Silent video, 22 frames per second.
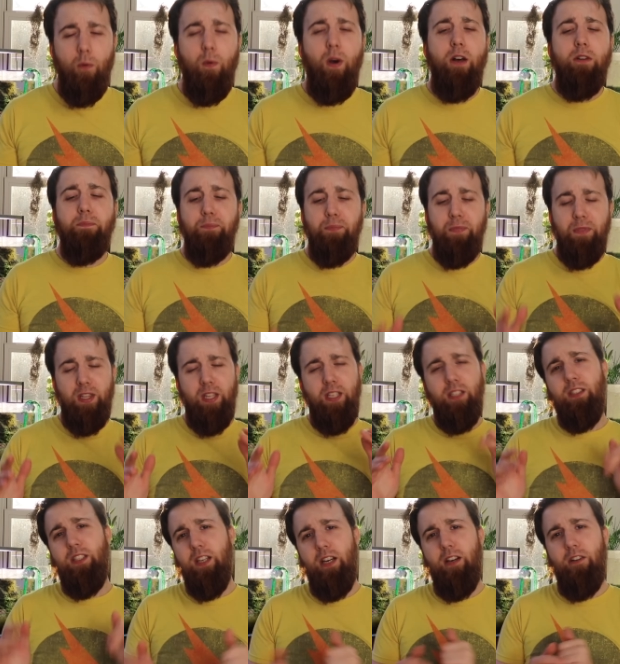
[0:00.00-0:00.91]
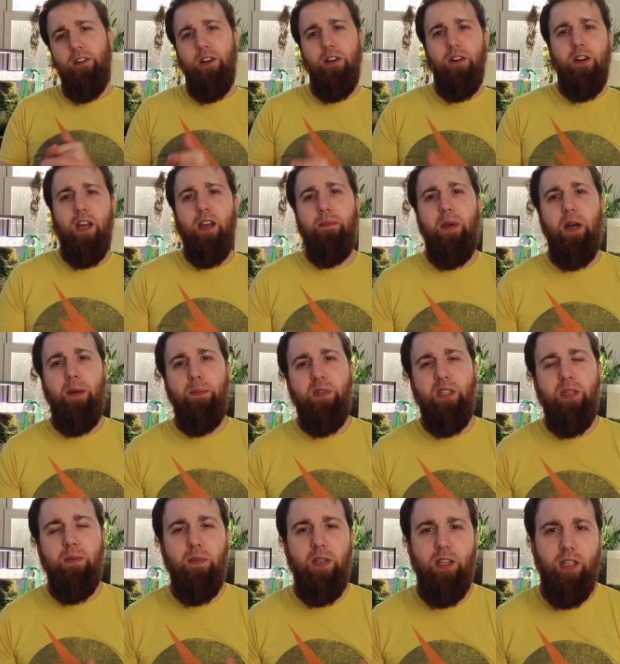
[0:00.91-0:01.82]
Well, this scenario came
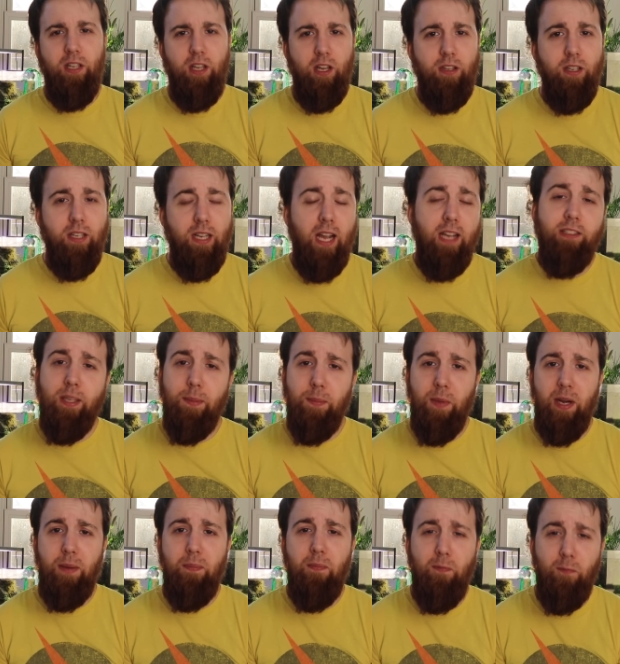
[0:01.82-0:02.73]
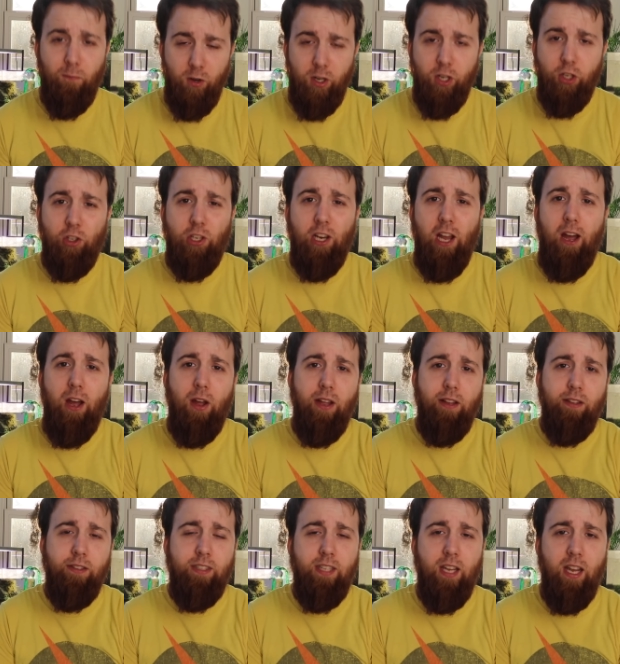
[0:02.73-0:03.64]
up to me the other day. Somebody reached
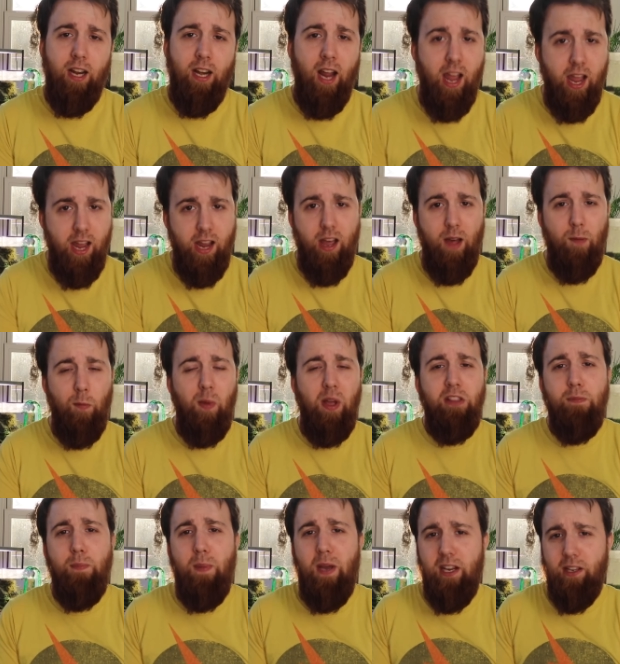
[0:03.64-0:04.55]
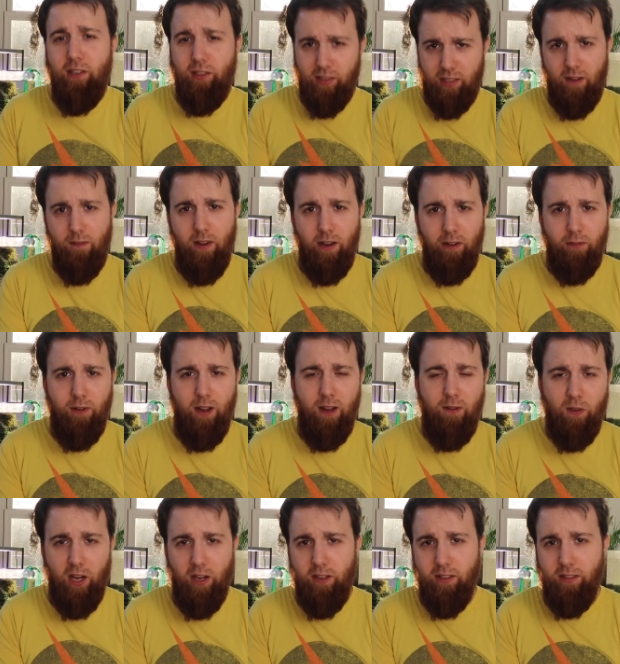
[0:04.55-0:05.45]
out and said, hey, I'm about to buy a
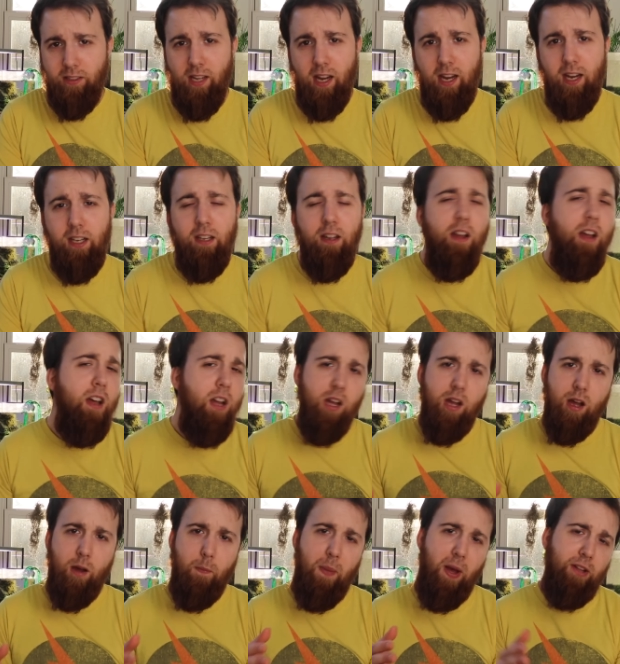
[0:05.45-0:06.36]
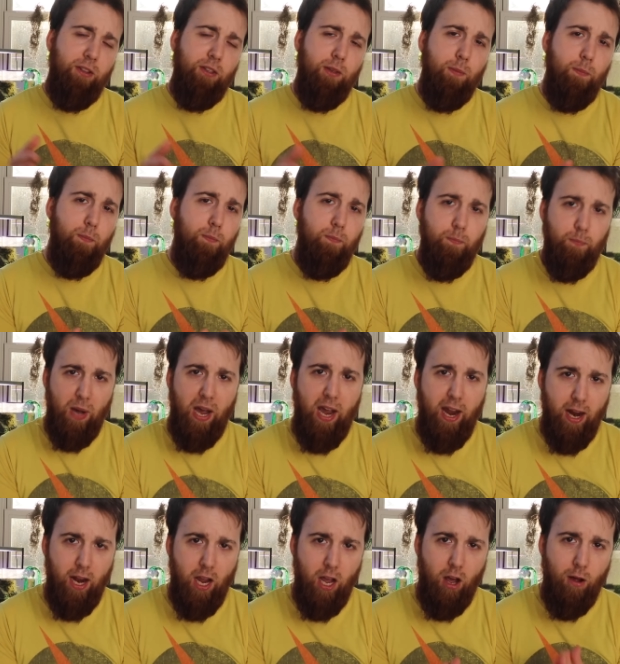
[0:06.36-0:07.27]
75-gallon tank. I'm about to
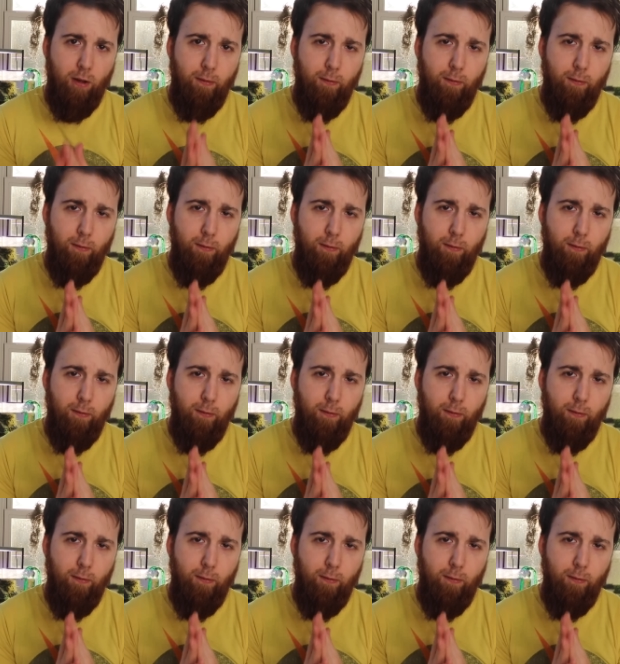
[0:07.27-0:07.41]
buy